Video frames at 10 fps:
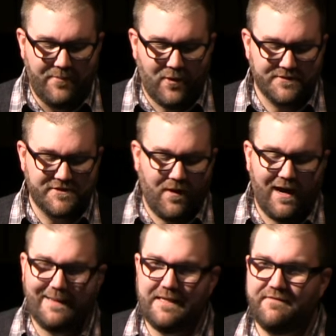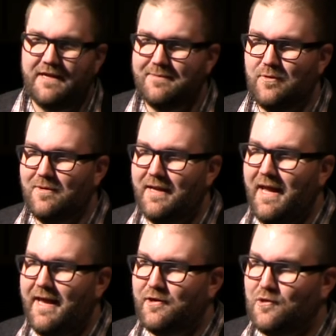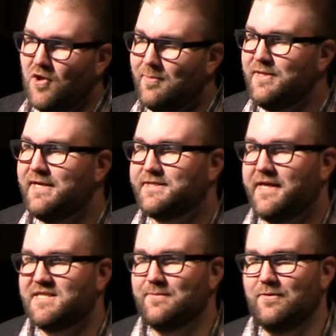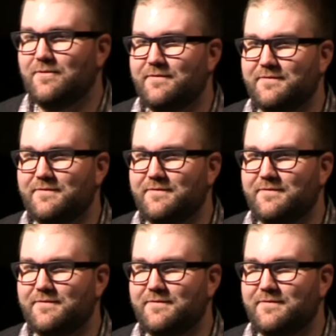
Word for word: but also highly available and globally accessible.